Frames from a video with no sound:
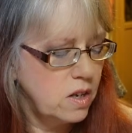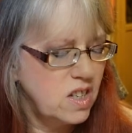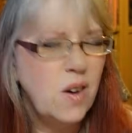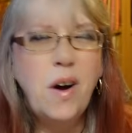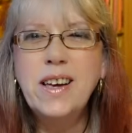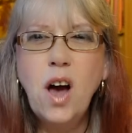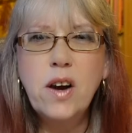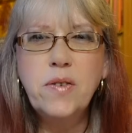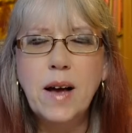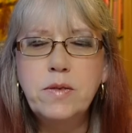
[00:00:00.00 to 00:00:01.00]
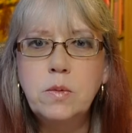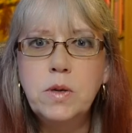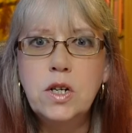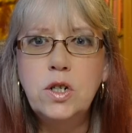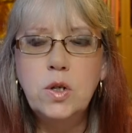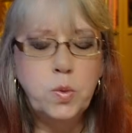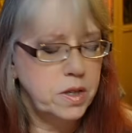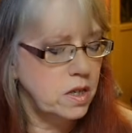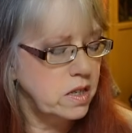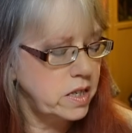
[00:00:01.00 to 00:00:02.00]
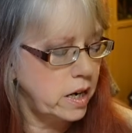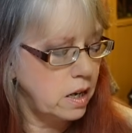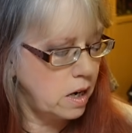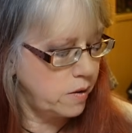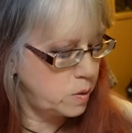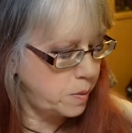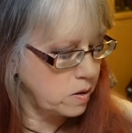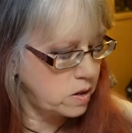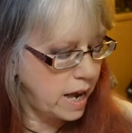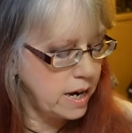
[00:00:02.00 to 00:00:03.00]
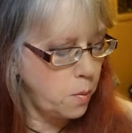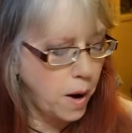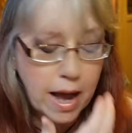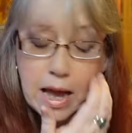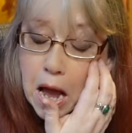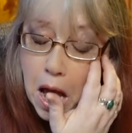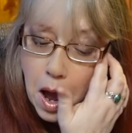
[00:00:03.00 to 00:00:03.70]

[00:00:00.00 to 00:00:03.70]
So I kind of have some issues with consent and love spells anyway.